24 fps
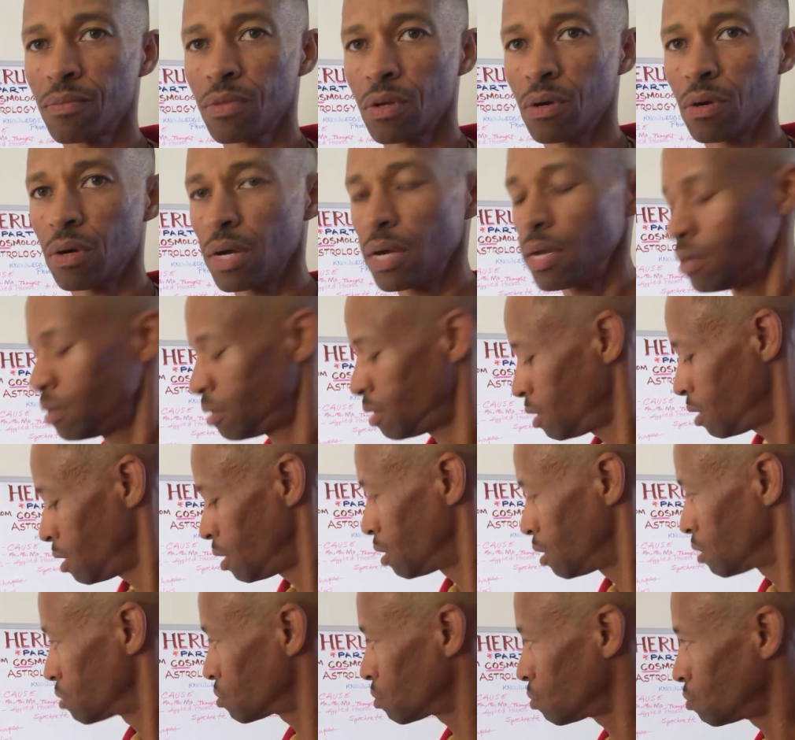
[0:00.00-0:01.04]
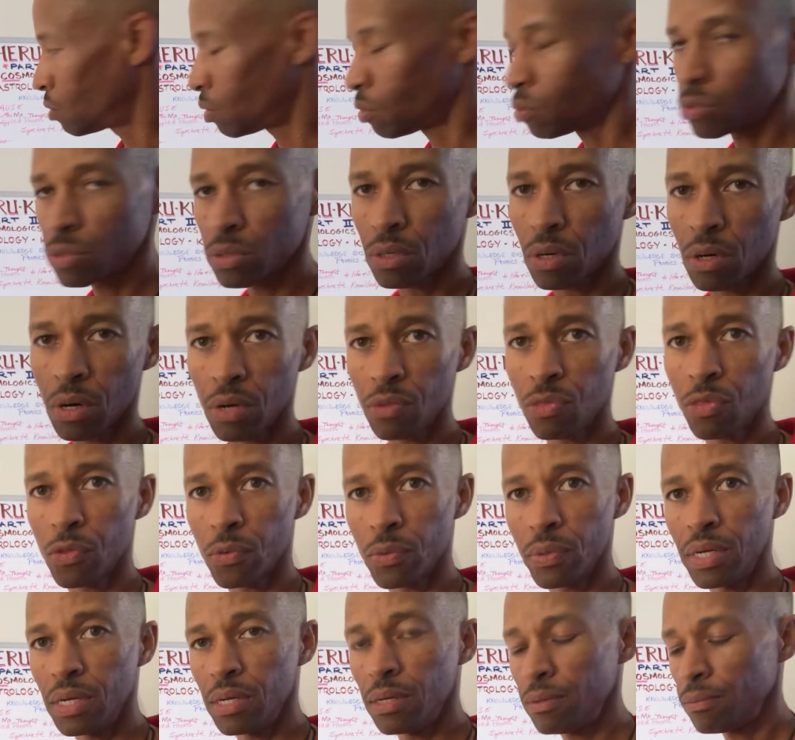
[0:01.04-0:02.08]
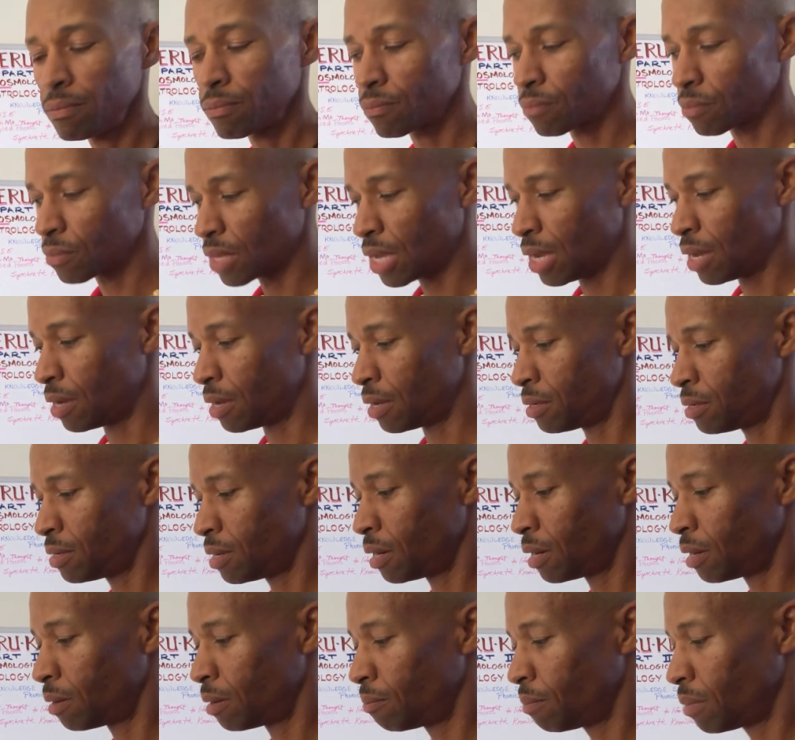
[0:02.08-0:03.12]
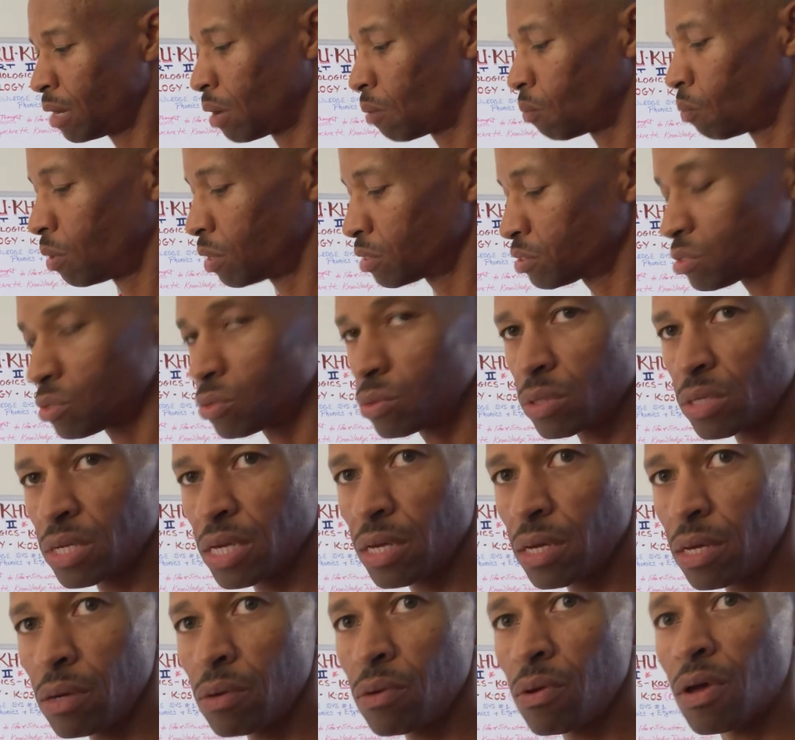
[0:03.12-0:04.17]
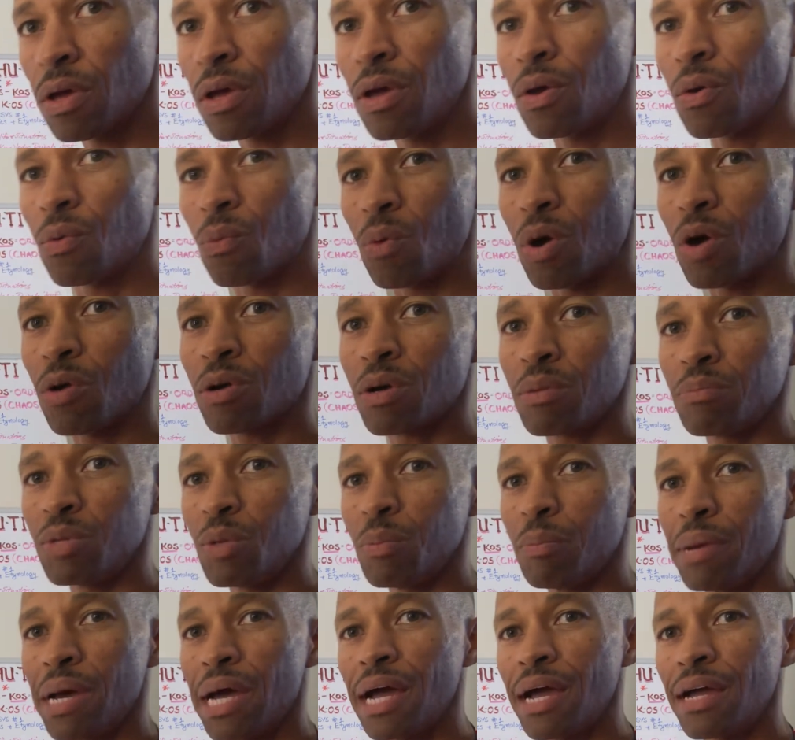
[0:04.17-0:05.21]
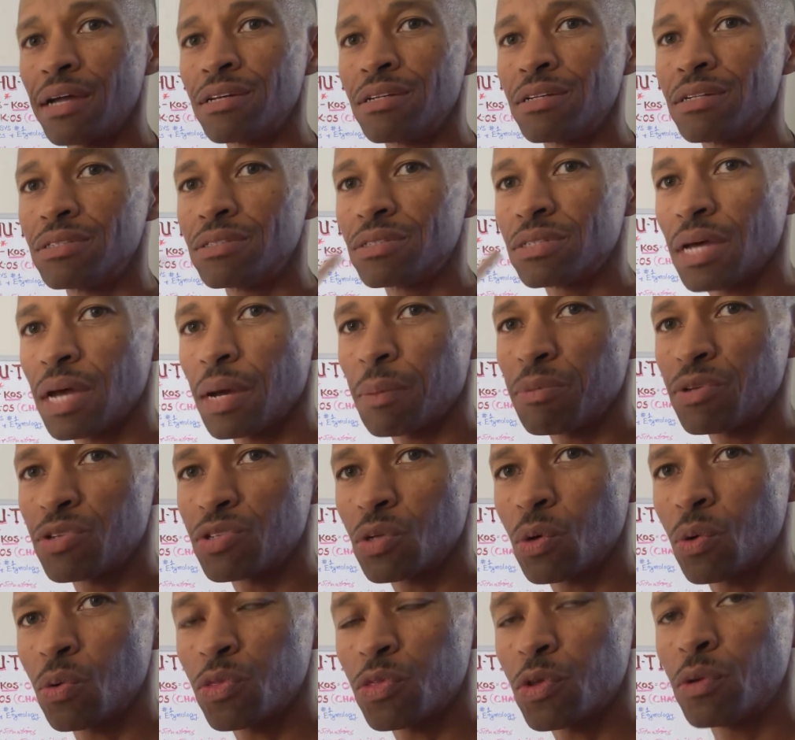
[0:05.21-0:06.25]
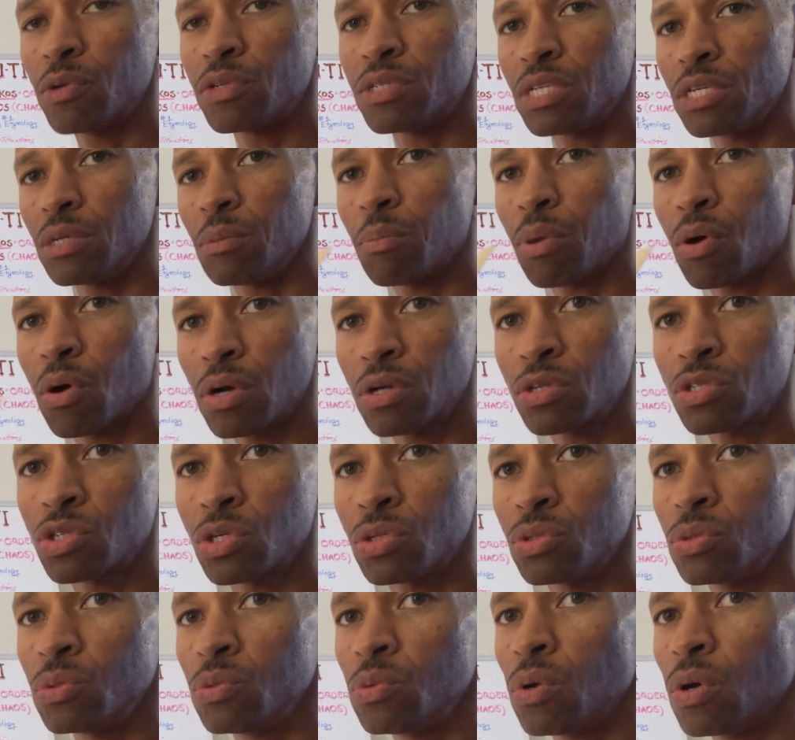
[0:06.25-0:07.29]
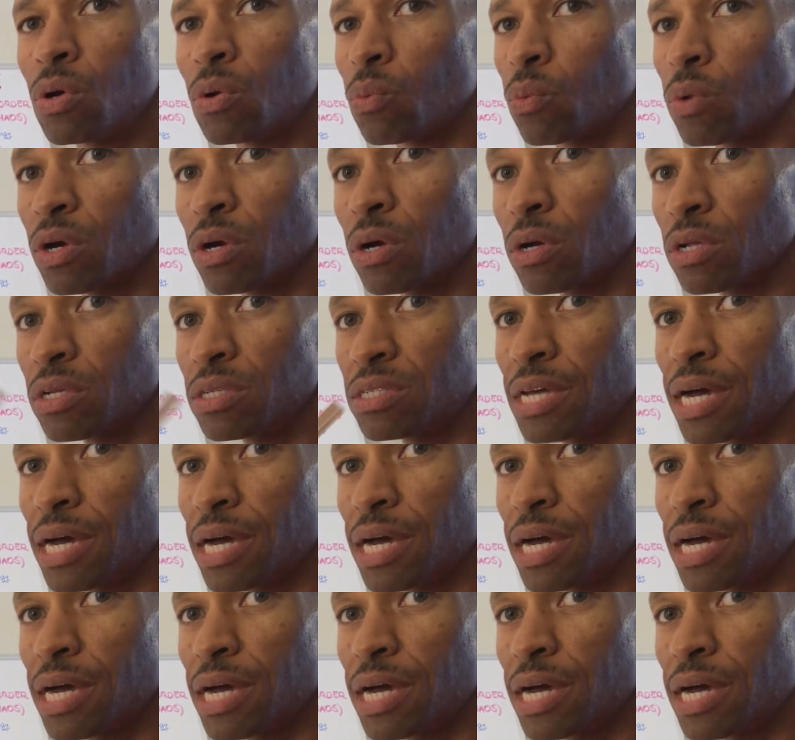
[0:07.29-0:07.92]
All right, so those are our three, and I want to again welcome you back to episode 13 part 2. We're going to